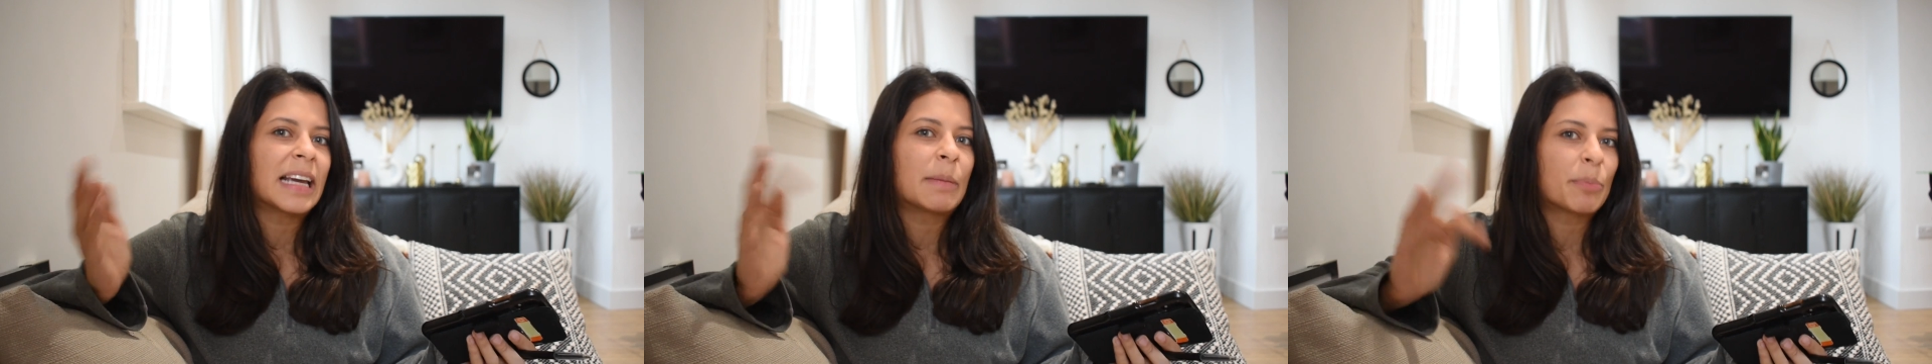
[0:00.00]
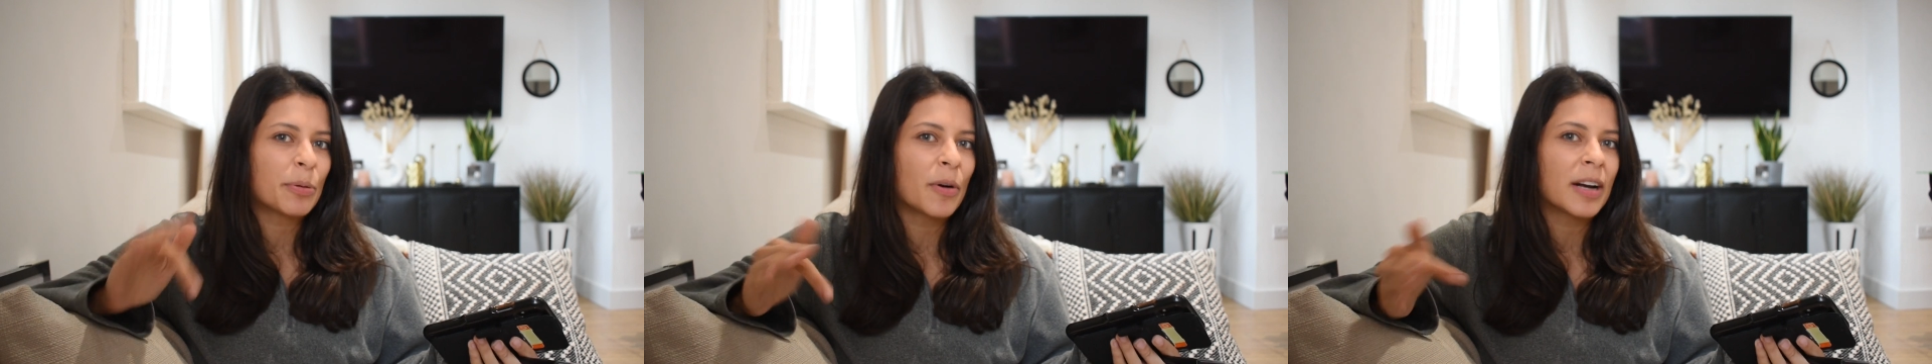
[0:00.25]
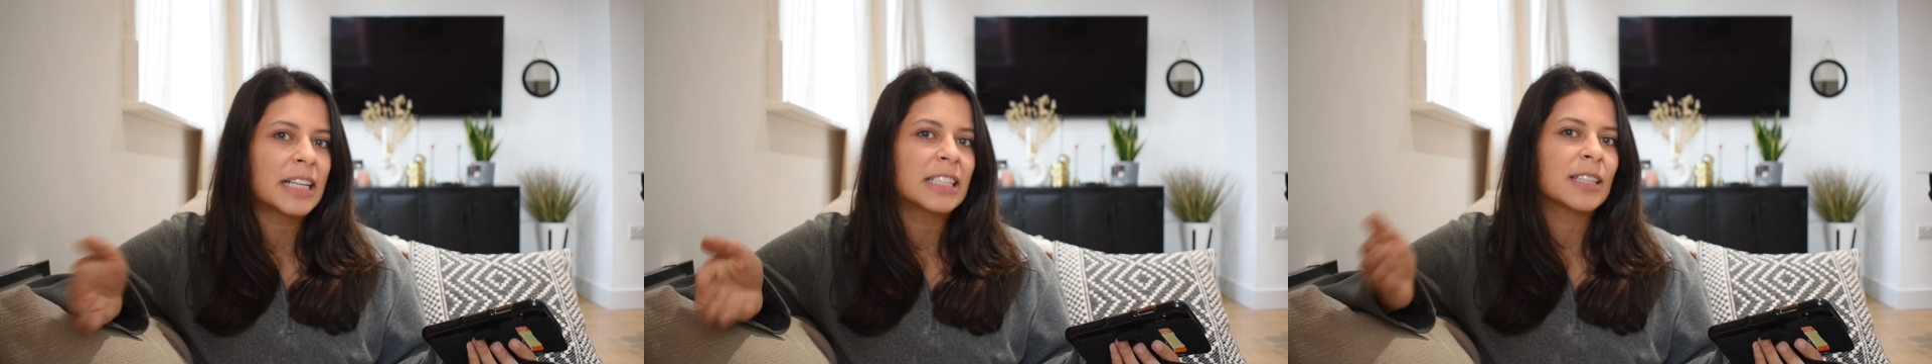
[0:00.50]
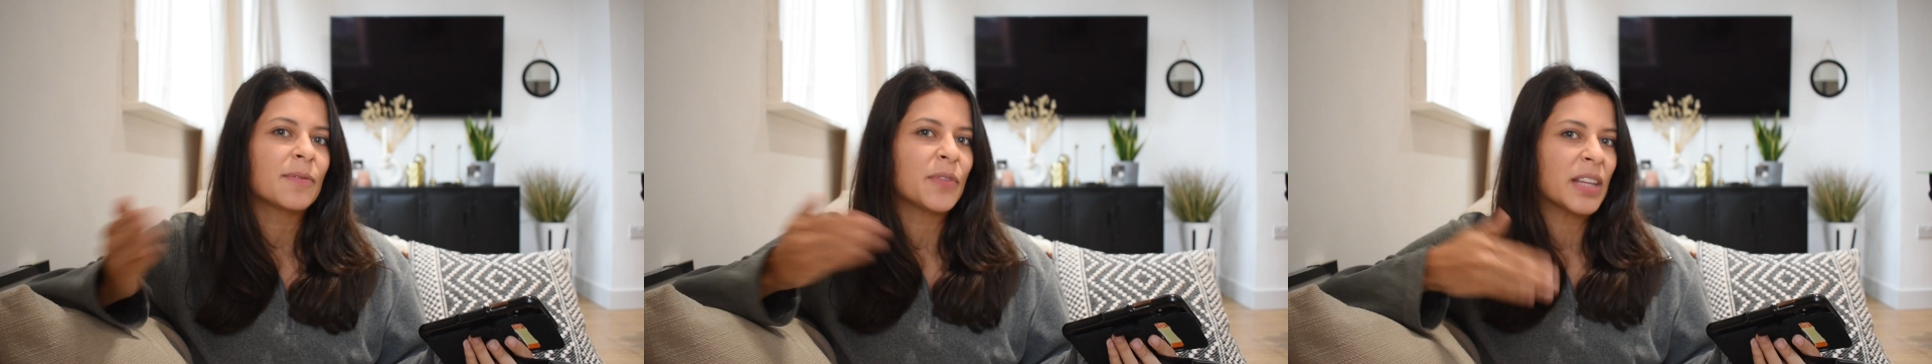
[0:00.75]
in
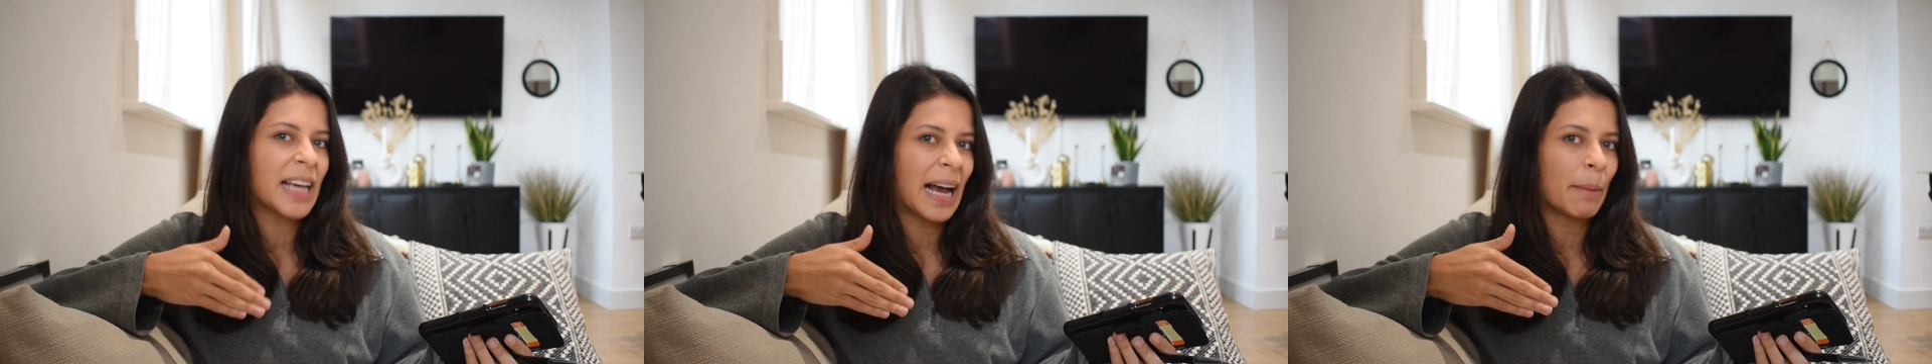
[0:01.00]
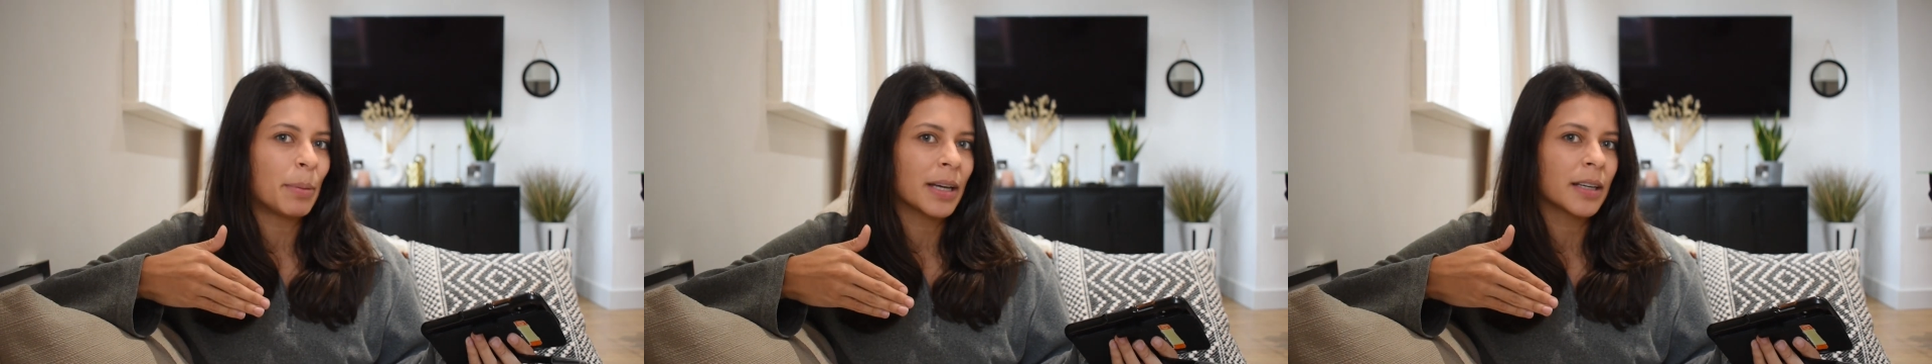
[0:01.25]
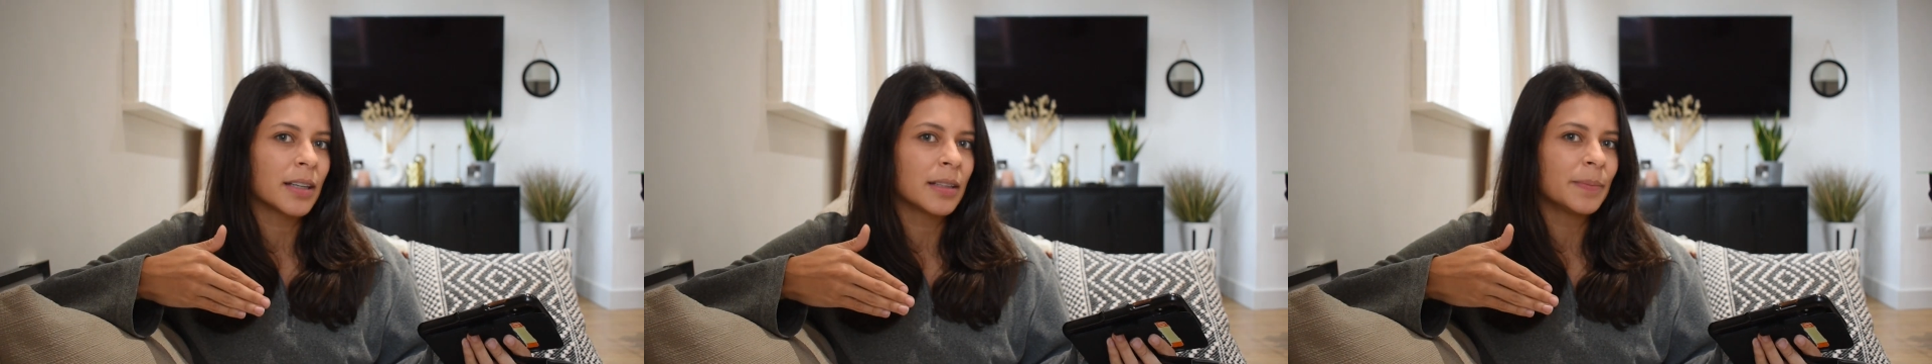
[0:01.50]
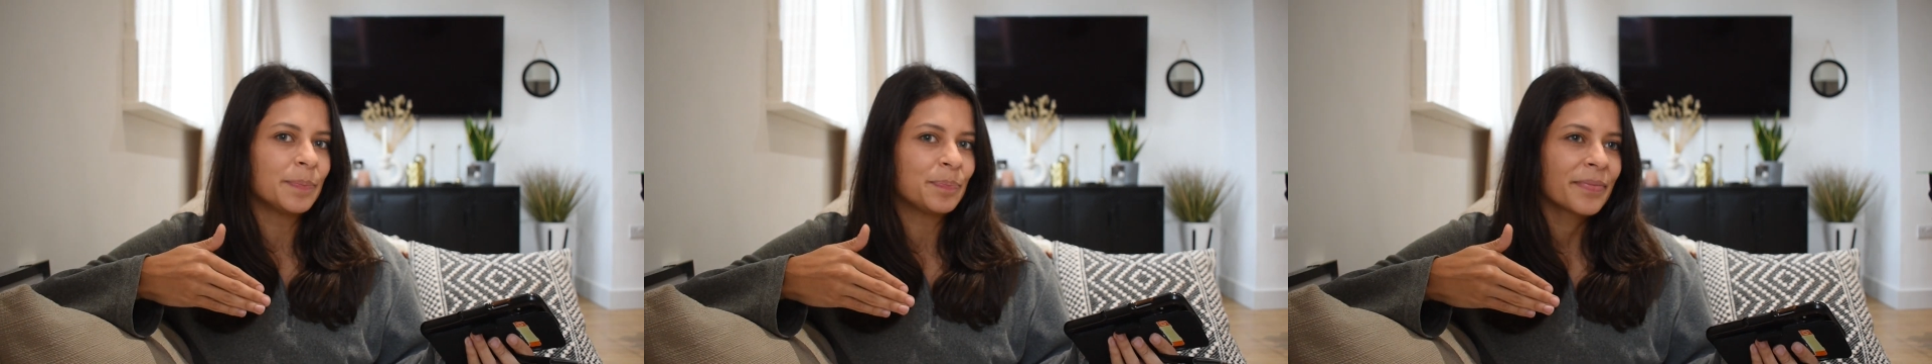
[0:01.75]
price for the
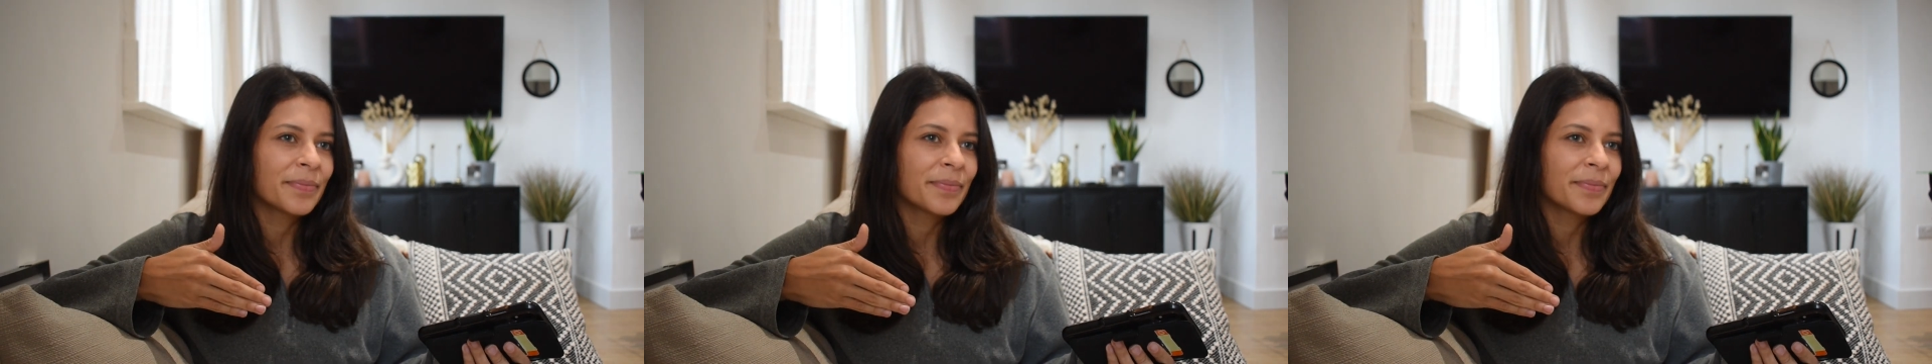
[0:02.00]
applicant.